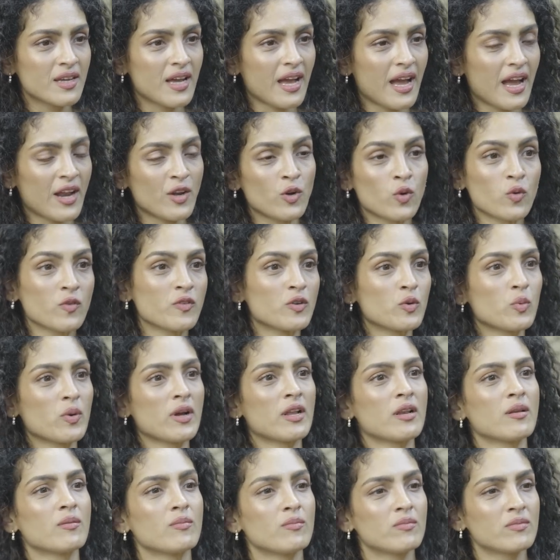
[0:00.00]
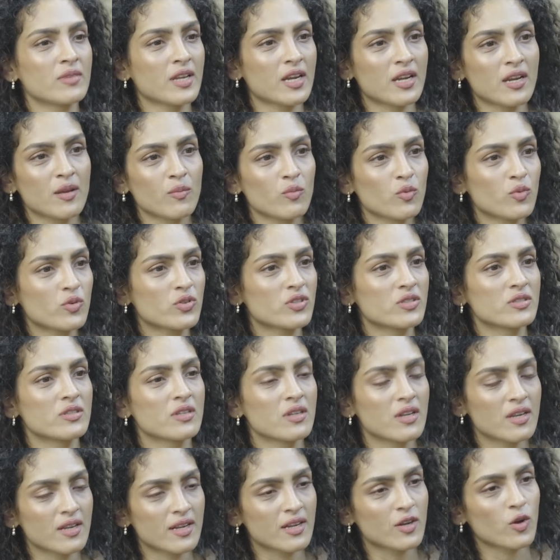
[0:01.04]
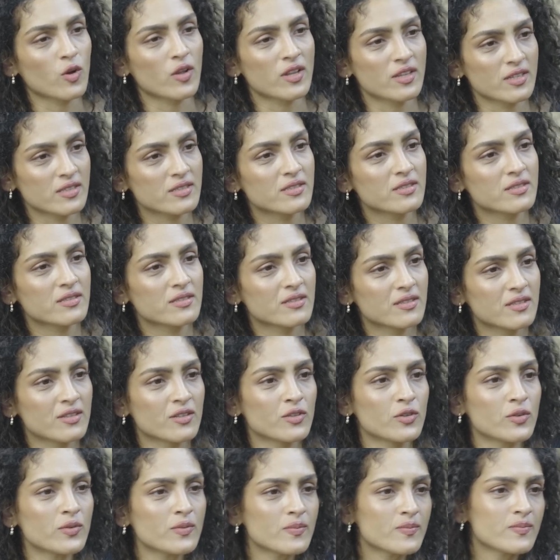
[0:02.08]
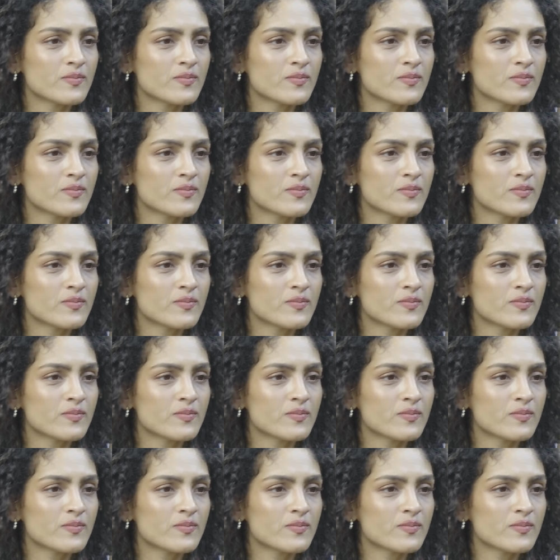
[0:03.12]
and overwhelmed and emotional and all this, you know?